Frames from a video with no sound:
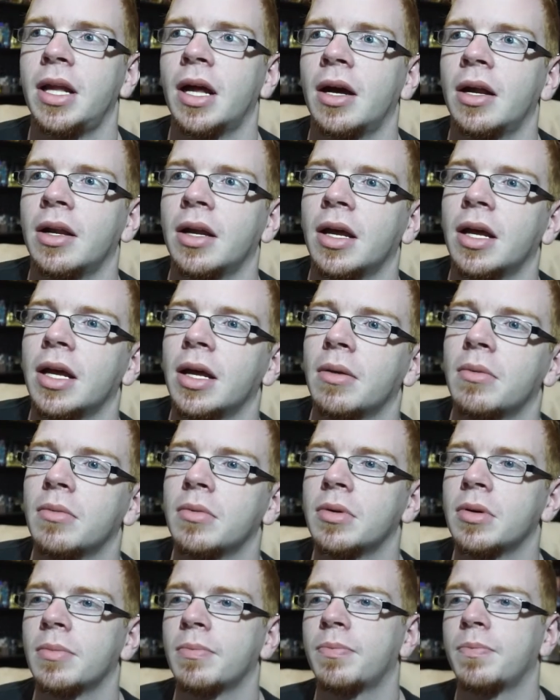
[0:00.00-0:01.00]
done
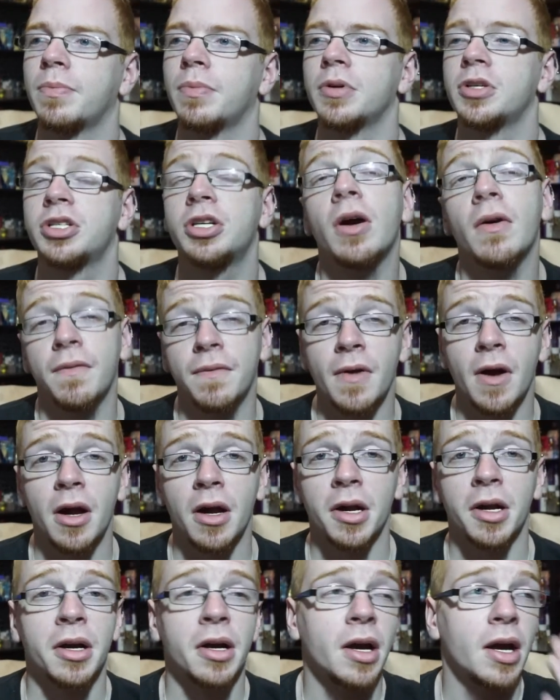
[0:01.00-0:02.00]
so
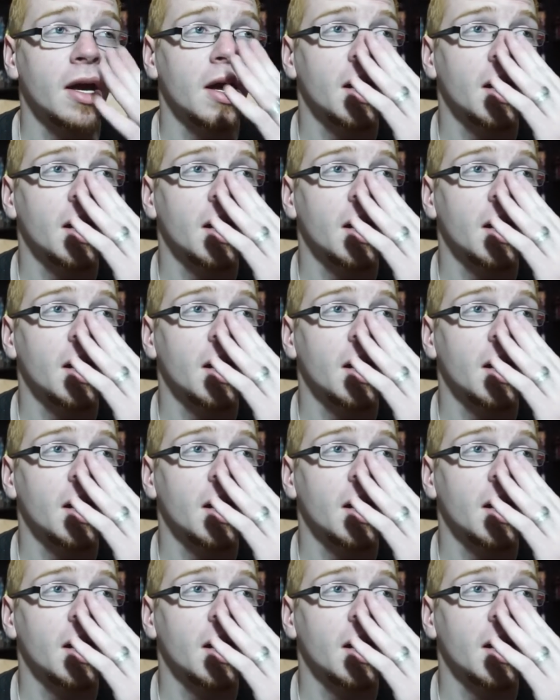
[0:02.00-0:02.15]
far.